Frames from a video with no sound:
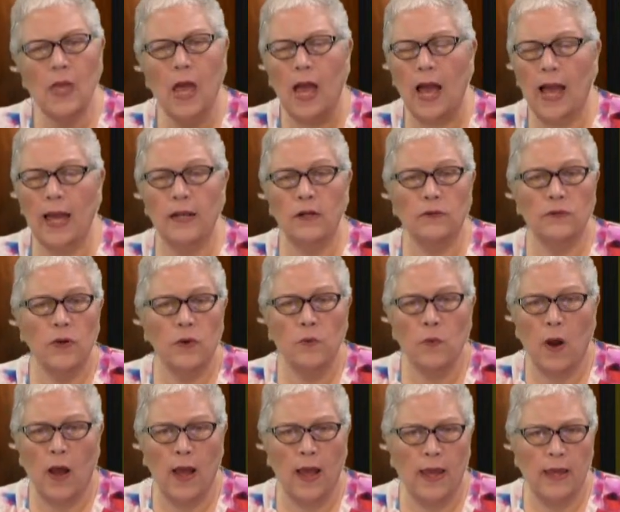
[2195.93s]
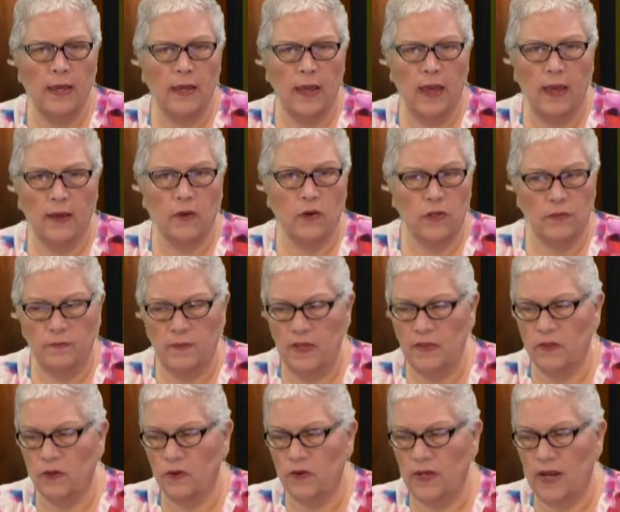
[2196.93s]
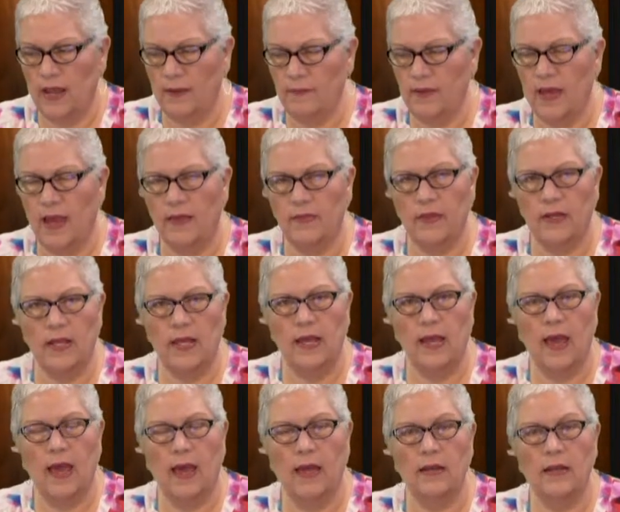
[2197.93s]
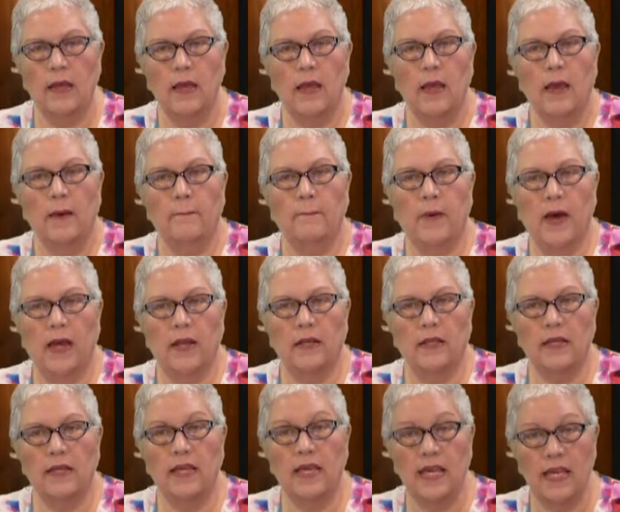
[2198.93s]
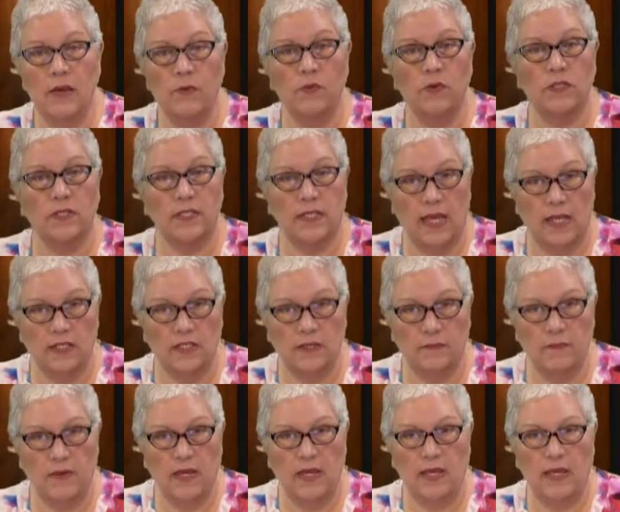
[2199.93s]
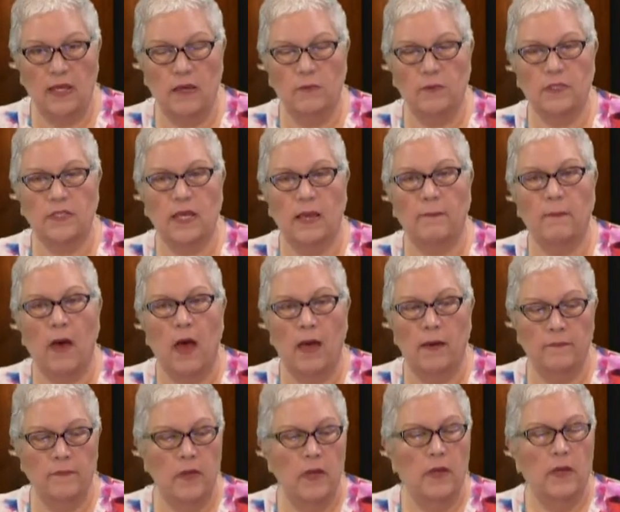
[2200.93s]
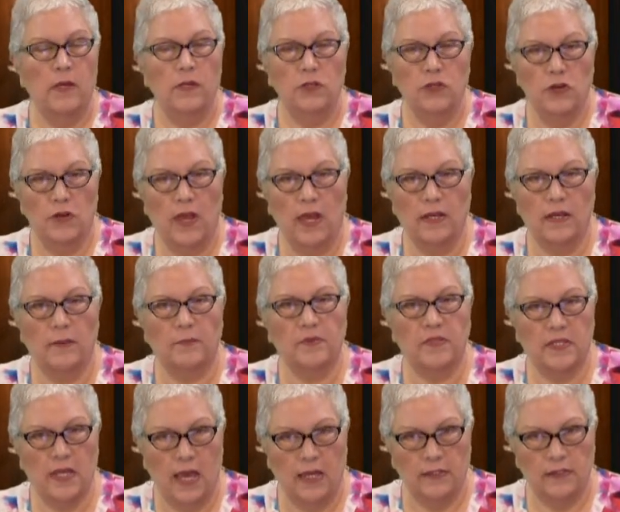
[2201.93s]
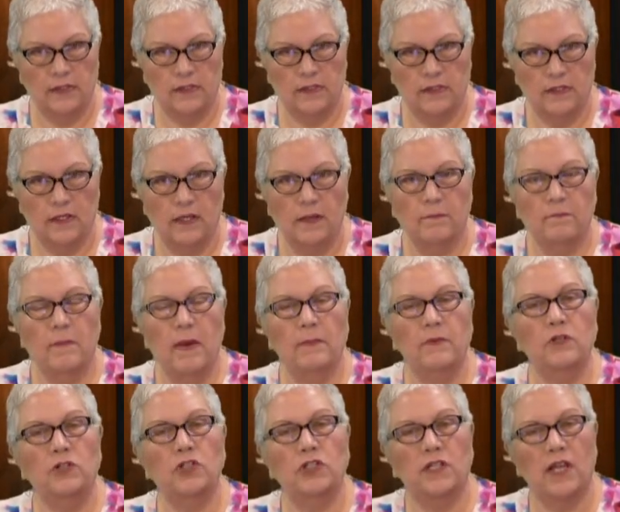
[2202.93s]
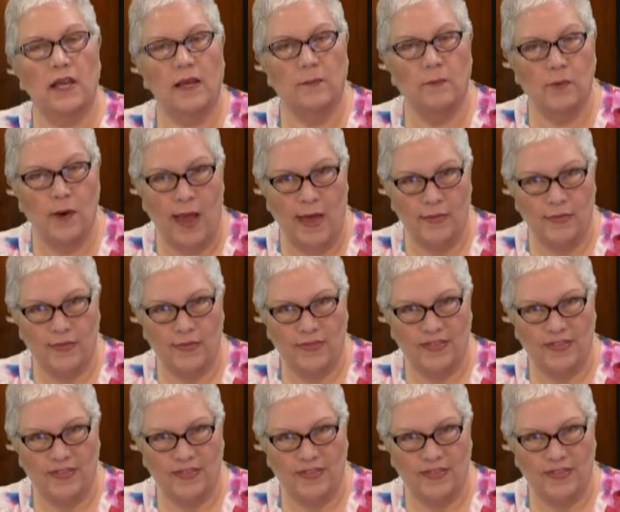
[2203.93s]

I don't know why. It could be the good ABA that he had, but he will say to me, he will say, Mom, you're getting upset. Maybe you should take a breath.